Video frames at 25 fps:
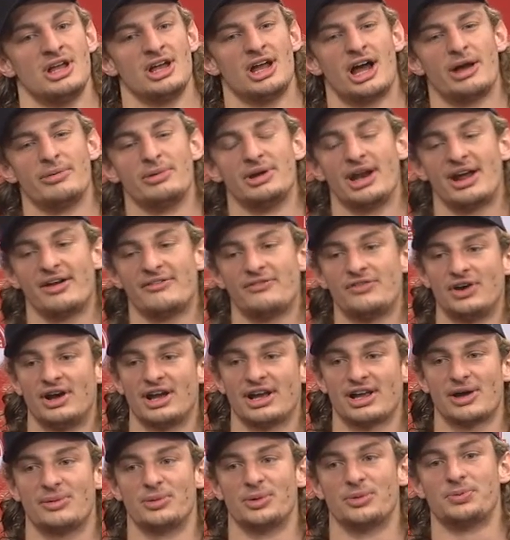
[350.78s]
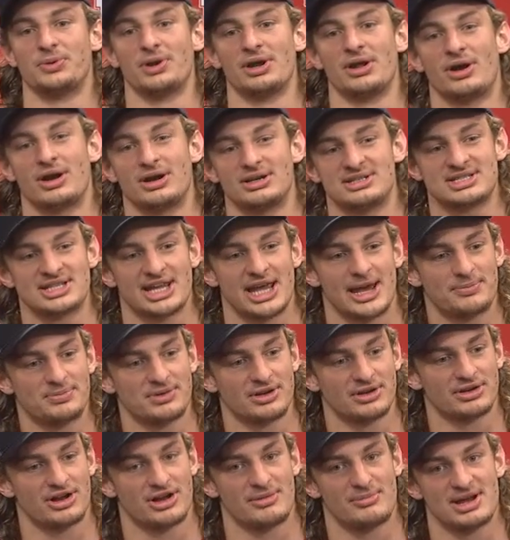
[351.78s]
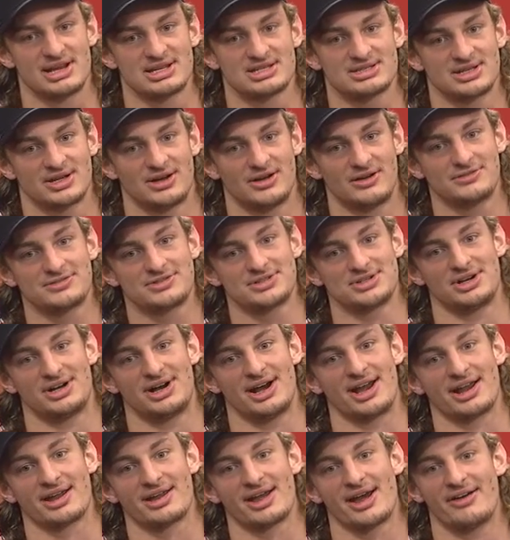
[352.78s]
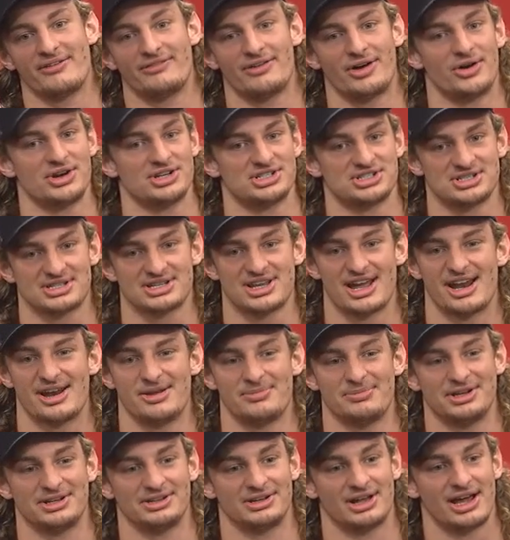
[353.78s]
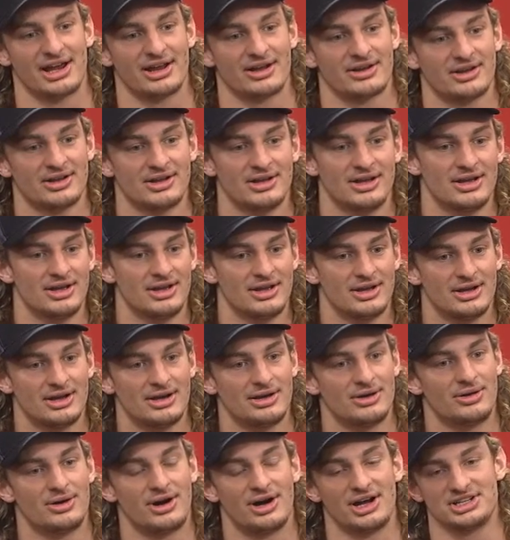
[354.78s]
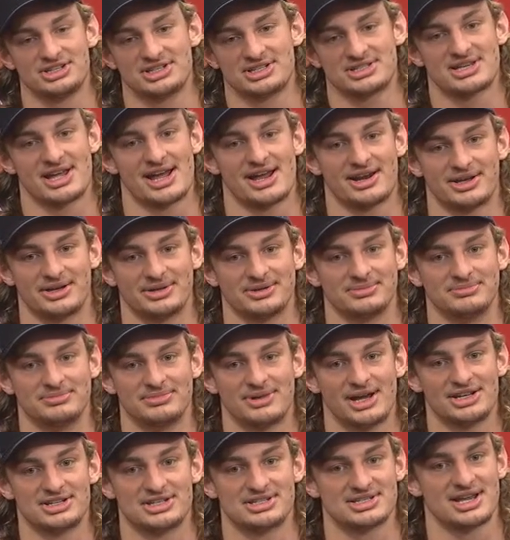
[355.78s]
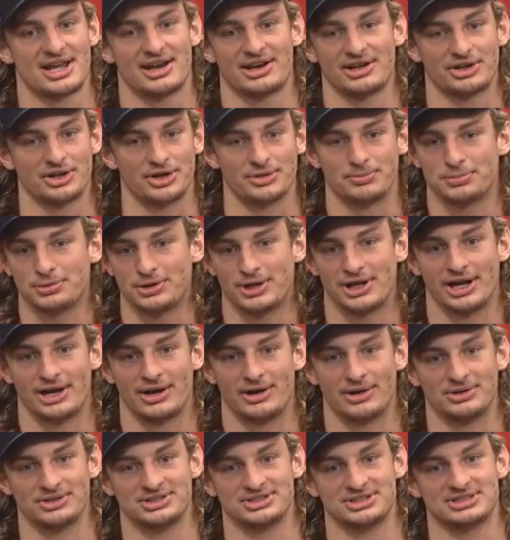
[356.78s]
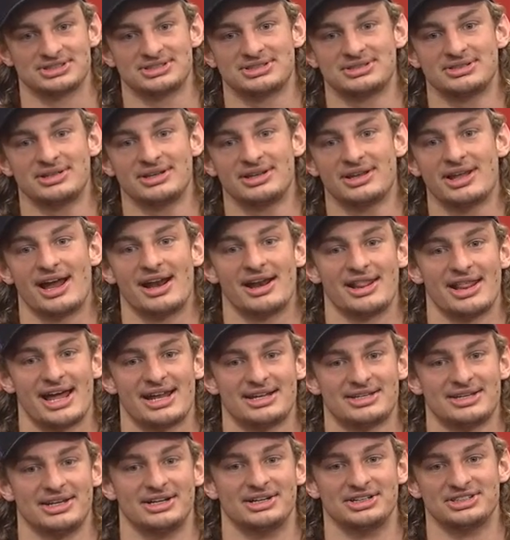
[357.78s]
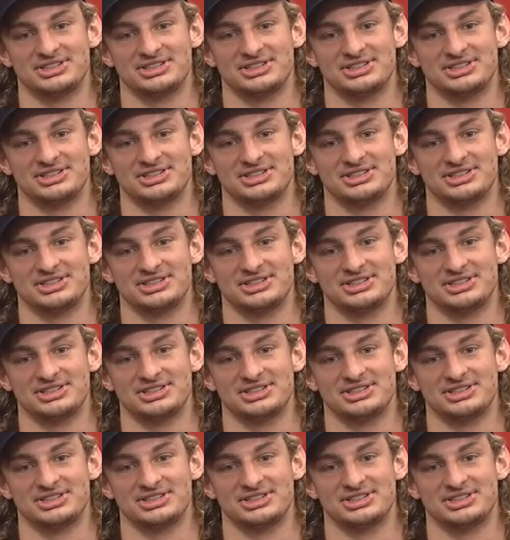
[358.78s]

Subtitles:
I mean, I feel like I'm a pretty hard skeptic on myself. So like, I've always just kind of been like, well, I just had a good player, just kind of that deal.